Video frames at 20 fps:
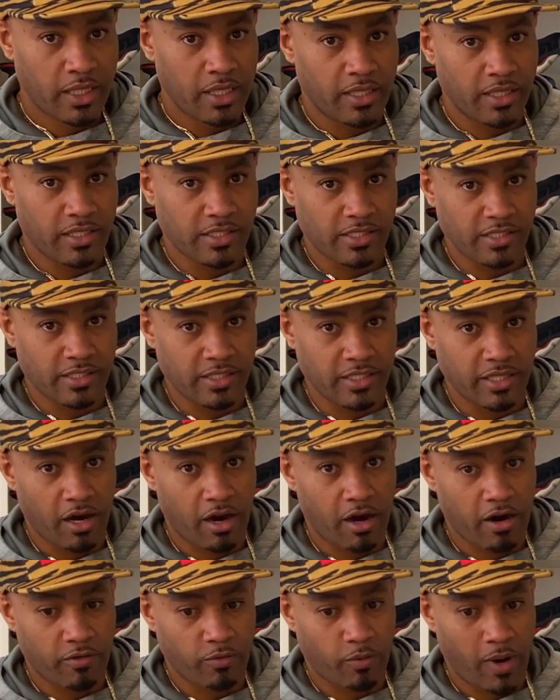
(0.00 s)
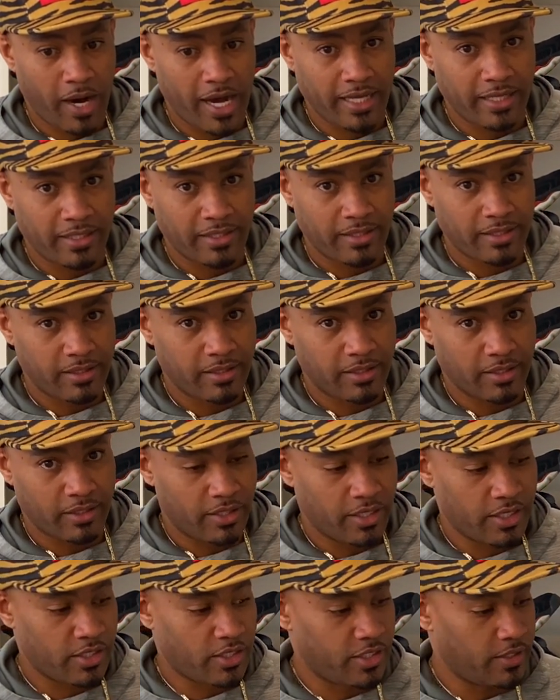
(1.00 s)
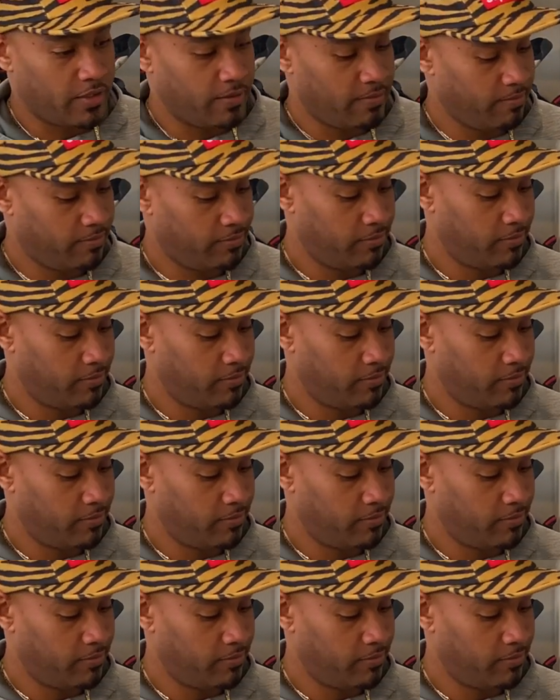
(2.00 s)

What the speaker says: This is the off-white edition.